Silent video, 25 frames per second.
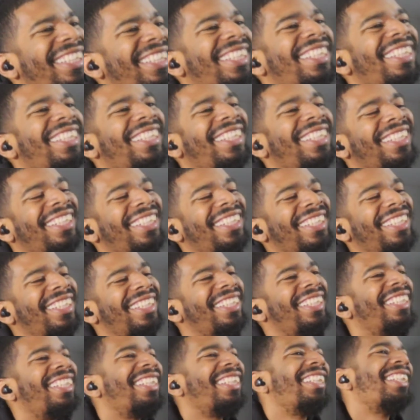That big dog
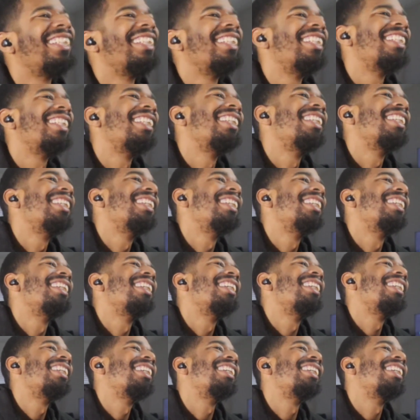is named Michael Jordan.